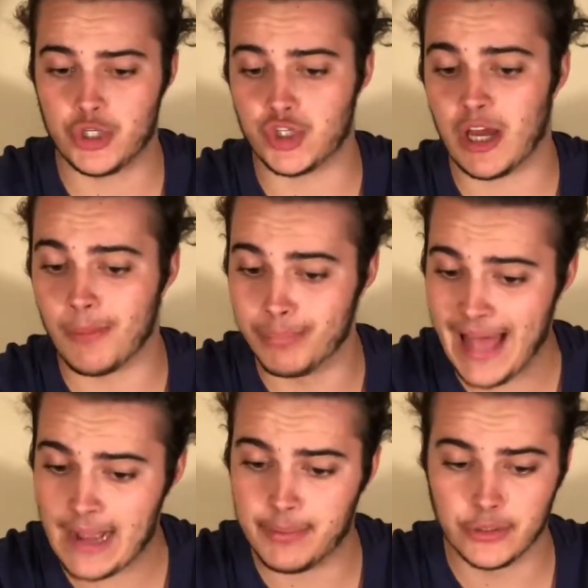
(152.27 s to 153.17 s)
She's got a
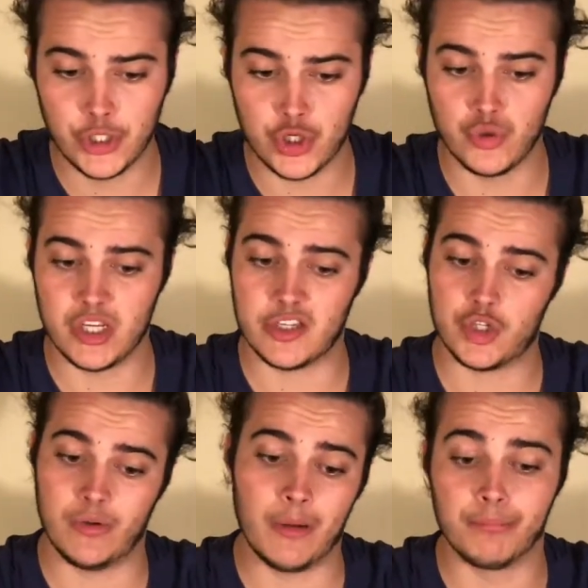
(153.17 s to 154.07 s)
black belt in
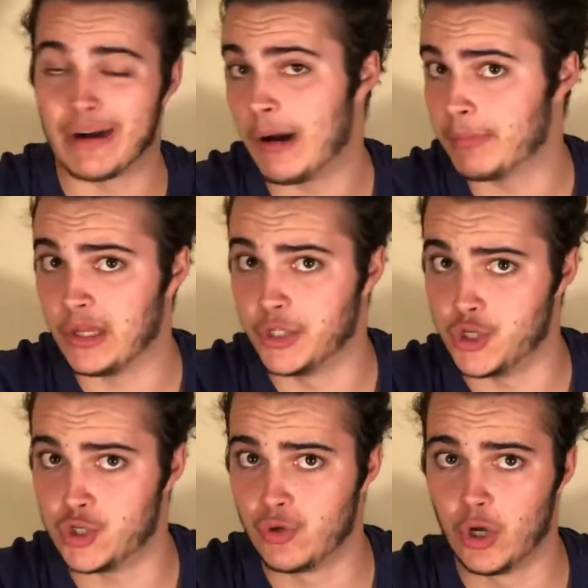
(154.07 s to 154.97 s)
jiu-jitsu and a brown belt in
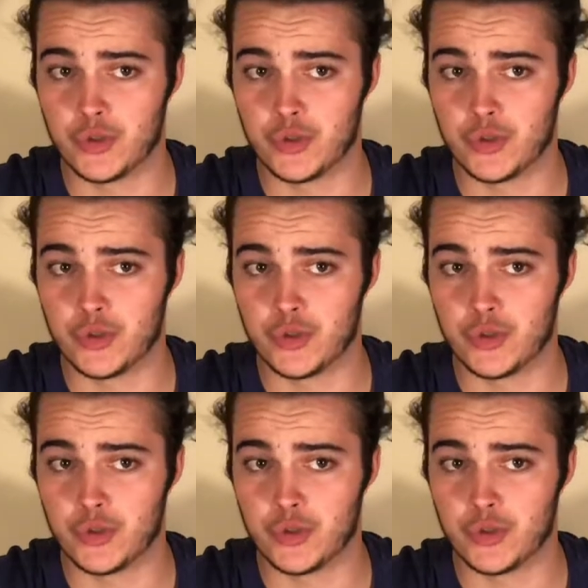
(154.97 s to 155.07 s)
judo.